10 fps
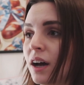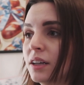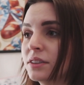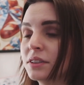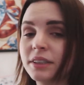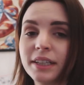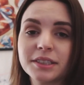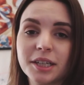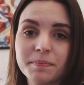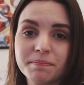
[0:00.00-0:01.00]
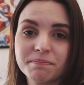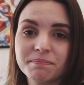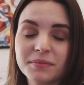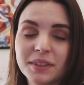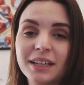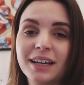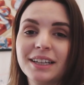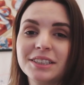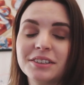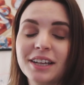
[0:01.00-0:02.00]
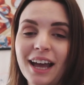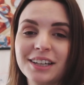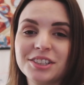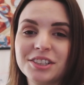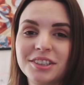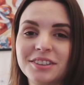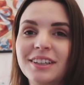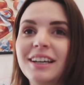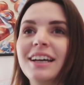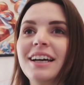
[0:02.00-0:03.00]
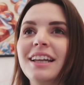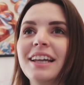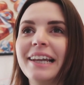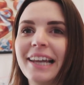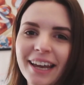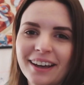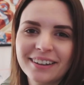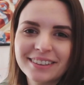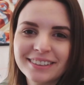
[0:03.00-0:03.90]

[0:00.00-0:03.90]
until next time, I shall catch you later.